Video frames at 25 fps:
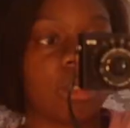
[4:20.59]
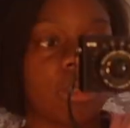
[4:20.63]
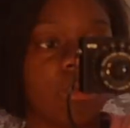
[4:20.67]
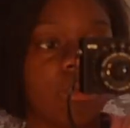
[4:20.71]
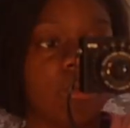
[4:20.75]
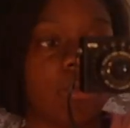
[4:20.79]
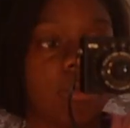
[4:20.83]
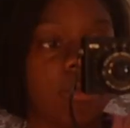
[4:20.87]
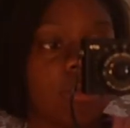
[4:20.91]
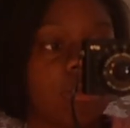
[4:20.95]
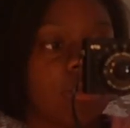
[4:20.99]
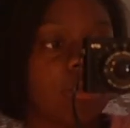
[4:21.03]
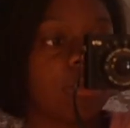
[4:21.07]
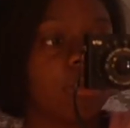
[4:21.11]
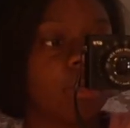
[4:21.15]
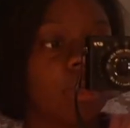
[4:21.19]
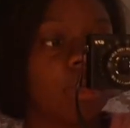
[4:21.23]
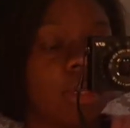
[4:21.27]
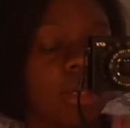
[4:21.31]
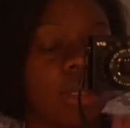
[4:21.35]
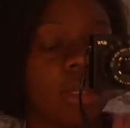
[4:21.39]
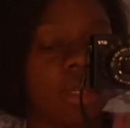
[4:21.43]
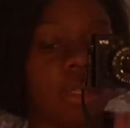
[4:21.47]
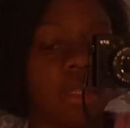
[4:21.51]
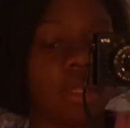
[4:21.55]
Oh,
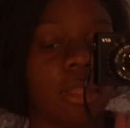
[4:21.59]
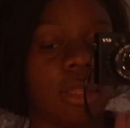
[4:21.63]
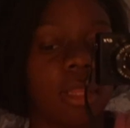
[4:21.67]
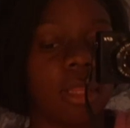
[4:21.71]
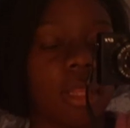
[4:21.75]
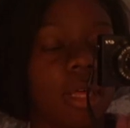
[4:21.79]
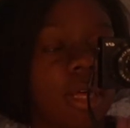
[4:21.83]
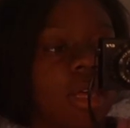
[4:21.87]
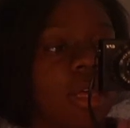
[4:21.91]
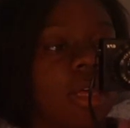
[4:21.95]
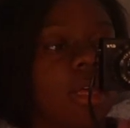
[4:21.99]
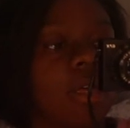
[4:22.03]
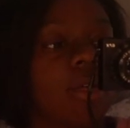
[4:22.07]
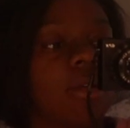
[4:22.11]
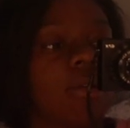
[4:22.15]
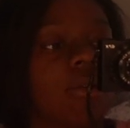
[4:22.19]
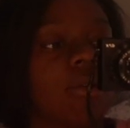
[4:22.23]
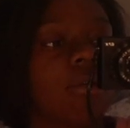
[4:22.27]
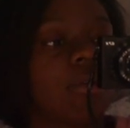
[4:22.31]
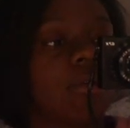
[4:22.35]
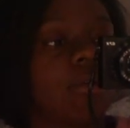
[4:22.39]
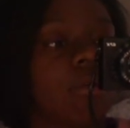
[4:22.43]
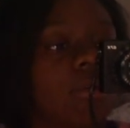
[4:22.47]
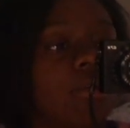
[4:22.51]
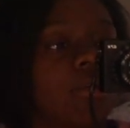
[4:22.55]
that,
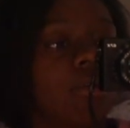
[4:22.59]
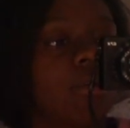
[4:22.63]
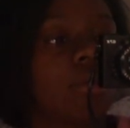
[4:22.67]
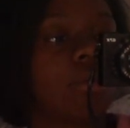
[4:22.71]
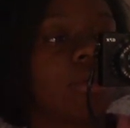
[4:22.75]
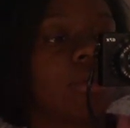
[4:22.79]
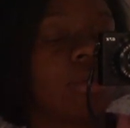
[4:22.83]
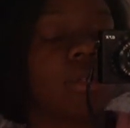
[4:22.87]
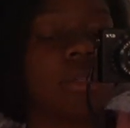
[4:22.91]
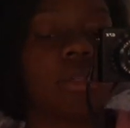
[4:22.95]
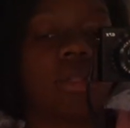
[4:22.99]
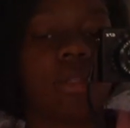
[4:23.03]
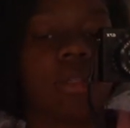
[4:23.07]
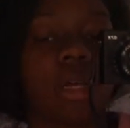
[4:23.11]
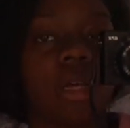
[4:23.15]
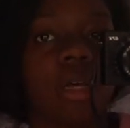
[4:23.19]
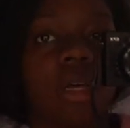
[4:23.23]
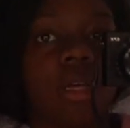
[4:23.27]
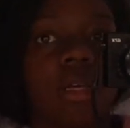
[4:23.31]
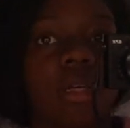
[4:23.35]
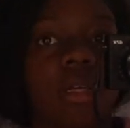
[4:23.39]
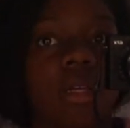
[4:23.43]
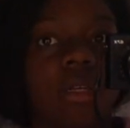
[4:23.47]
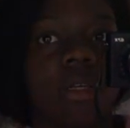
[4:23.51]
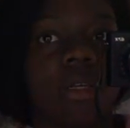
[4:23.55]

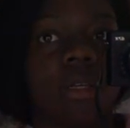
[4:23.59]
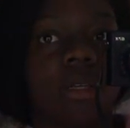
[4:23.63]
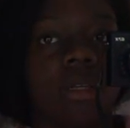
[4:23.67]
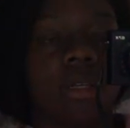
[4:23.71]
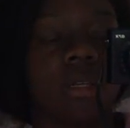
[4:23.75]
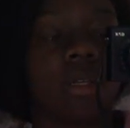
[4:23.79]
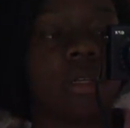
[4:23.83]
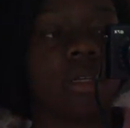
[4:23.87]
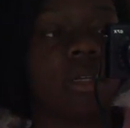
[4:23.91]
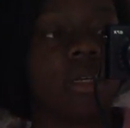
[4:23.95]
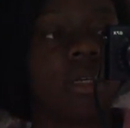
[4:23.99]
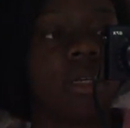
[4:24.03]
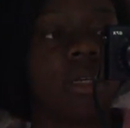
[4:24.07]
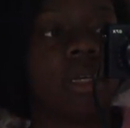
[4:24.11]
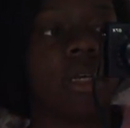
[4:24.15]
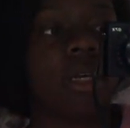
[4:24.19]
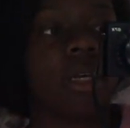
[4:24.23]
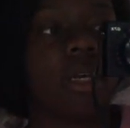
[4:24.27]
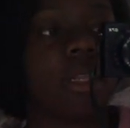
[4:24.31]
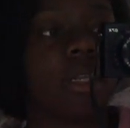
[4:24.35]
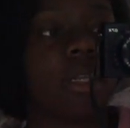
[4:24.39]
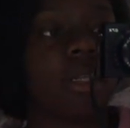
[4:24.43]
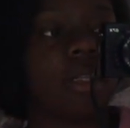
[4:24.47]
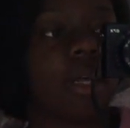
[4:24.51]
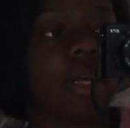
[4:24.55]

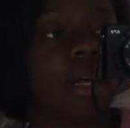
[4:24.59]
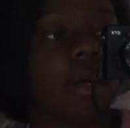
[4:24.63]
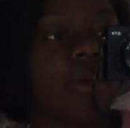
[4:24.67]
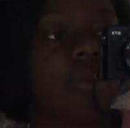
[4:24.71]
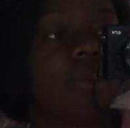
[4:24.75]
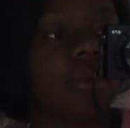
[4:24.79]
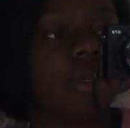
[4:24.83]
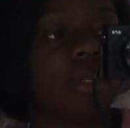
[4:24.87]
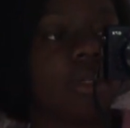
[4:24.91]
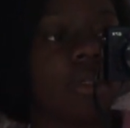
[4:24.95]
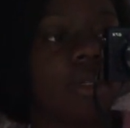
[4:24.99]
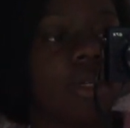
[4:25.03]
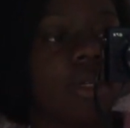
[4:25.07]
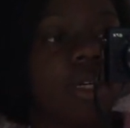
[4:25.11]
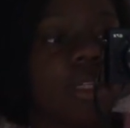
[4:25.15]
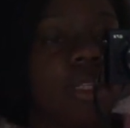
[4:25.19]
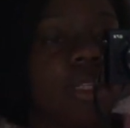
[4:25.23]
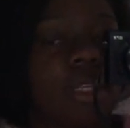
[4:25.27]
and then that one. I